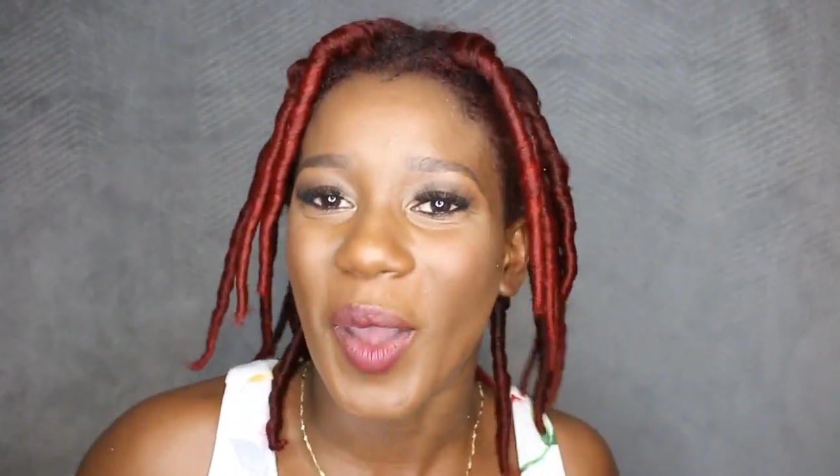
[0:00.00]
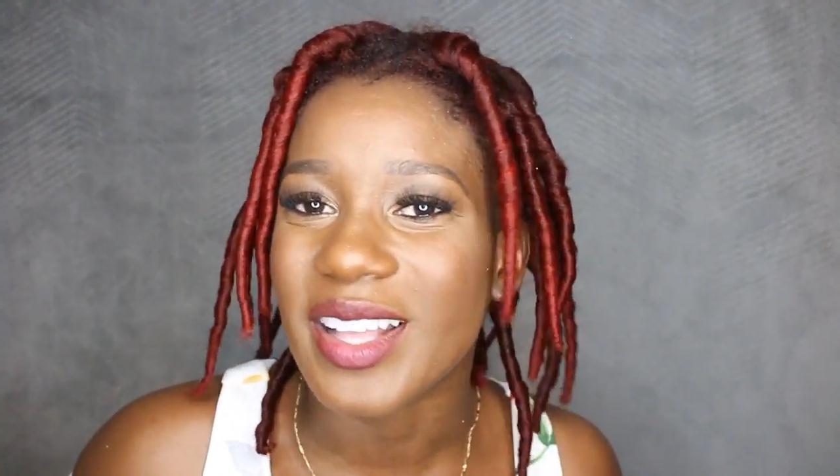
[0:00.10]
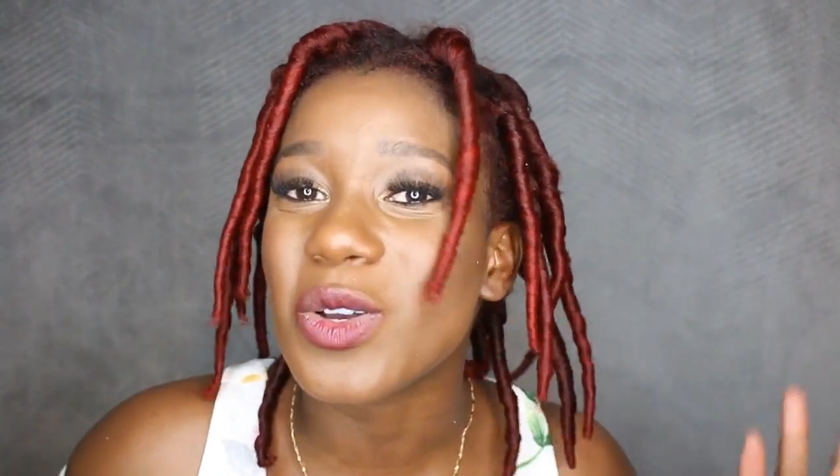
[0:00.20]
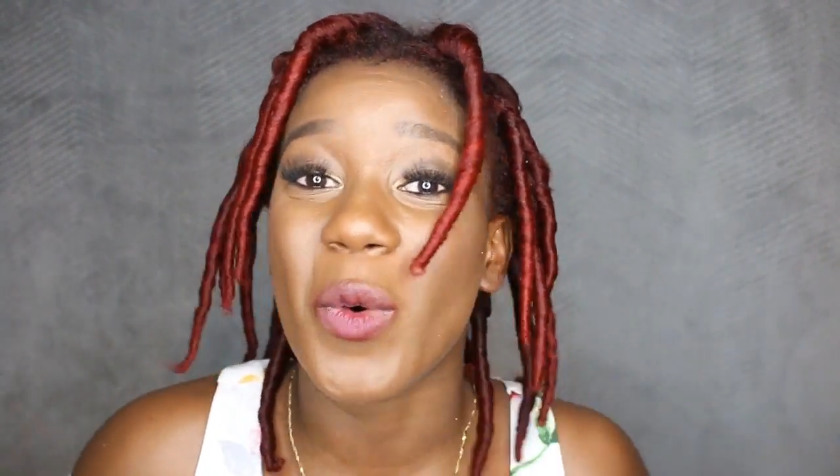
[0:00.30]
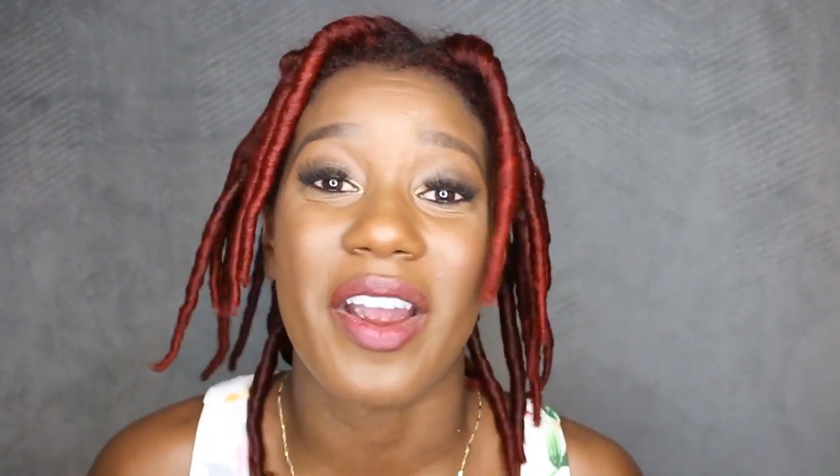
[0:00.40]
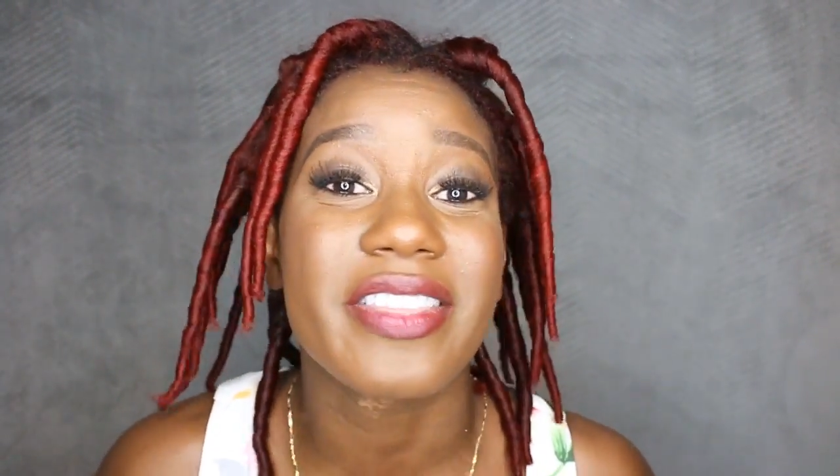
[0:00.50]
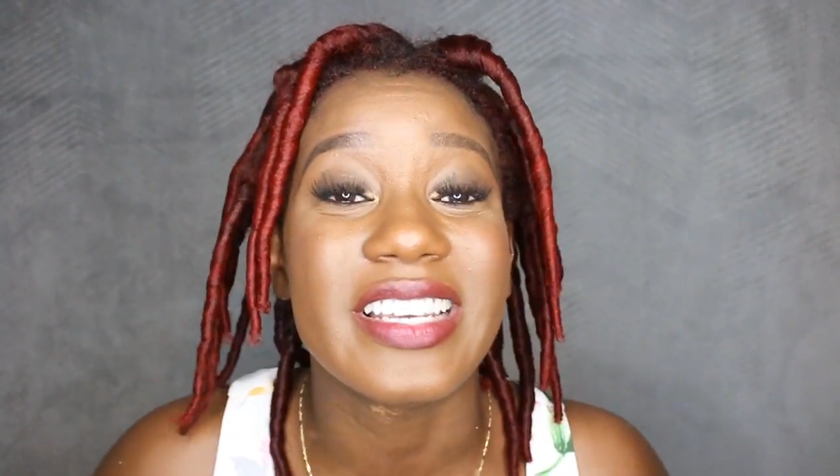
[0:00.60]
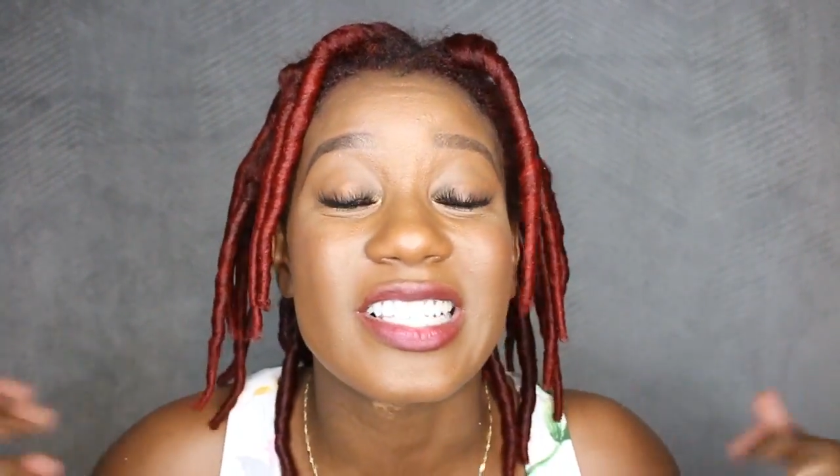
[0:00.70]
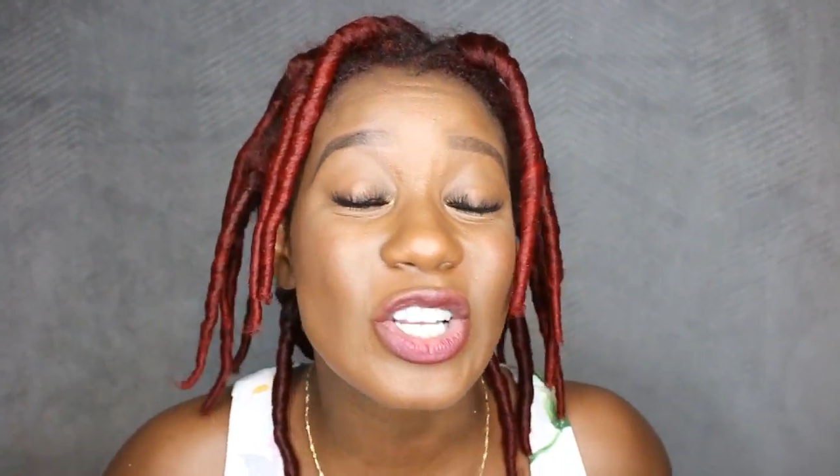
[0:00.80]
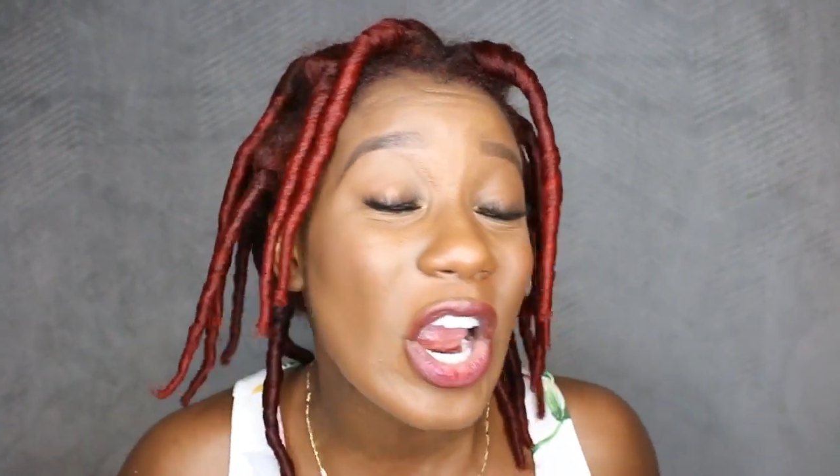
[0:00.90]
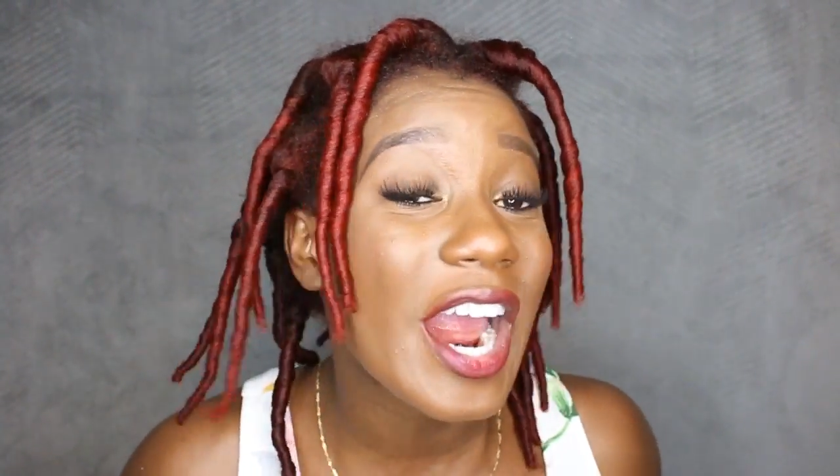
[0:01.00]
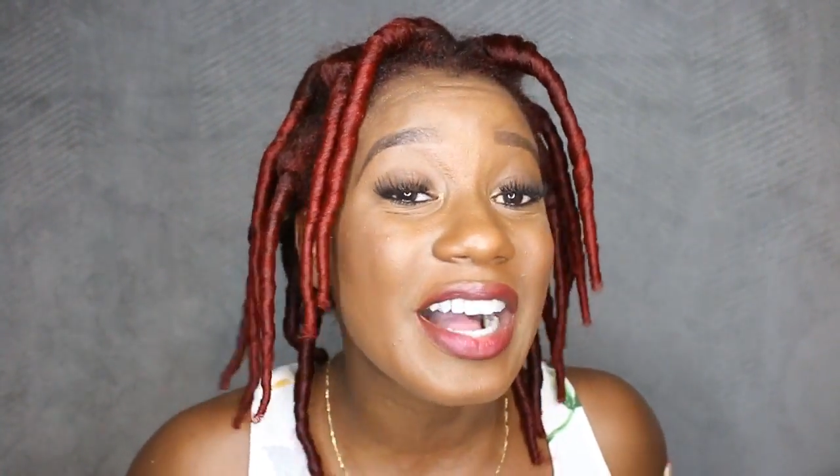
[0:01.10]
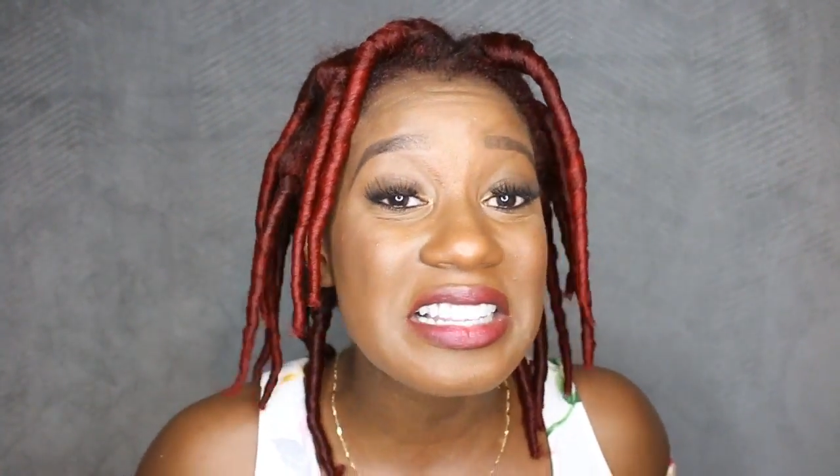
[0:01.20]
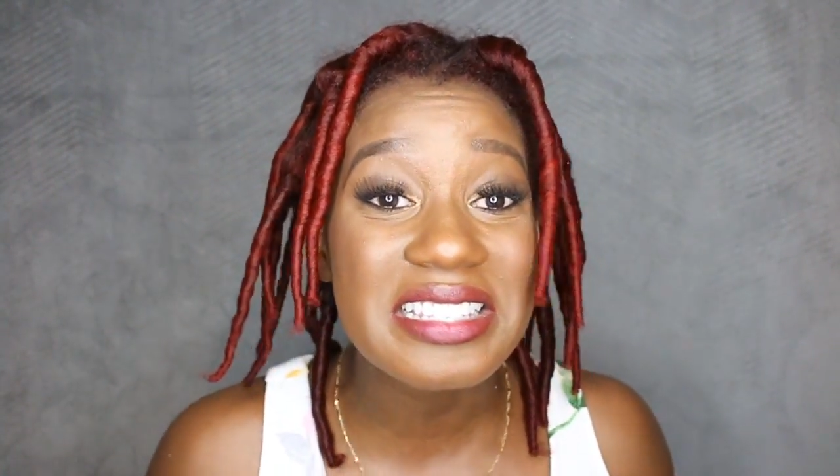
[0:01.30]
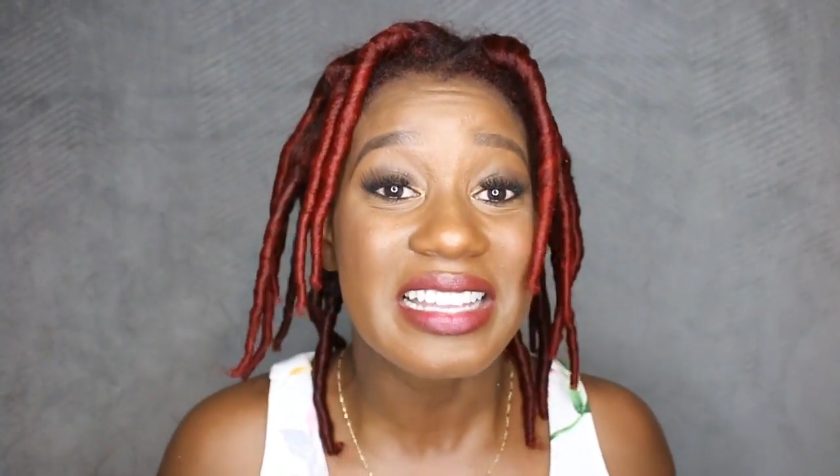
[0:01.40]
way to wear these
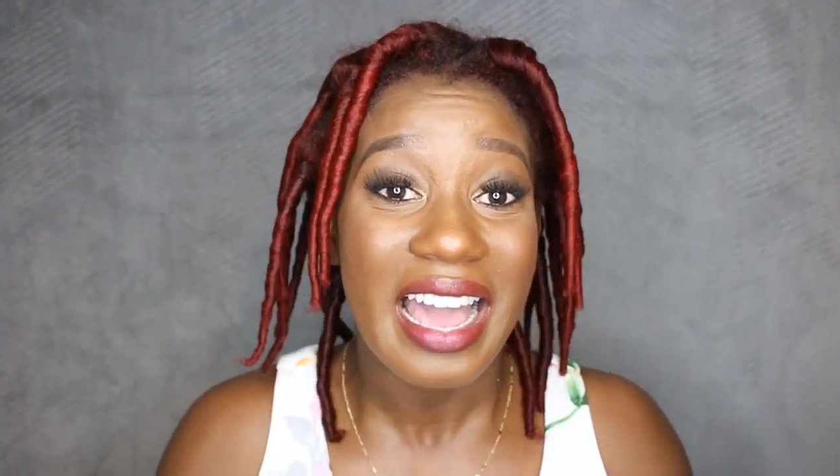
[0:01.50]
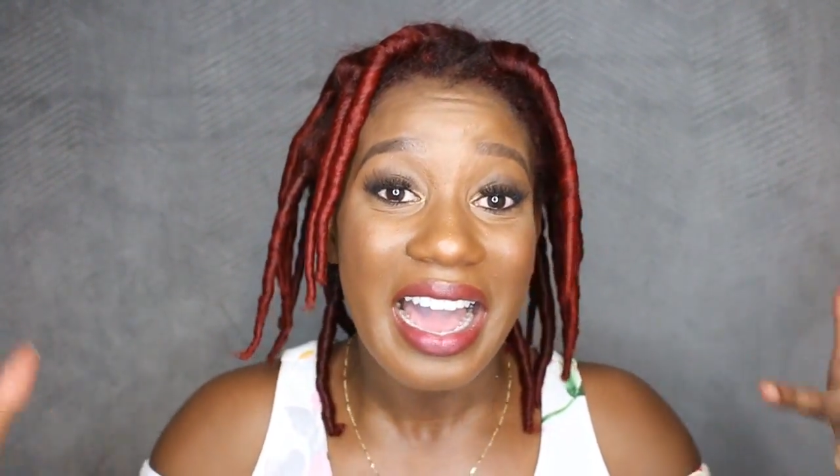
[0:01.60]
curls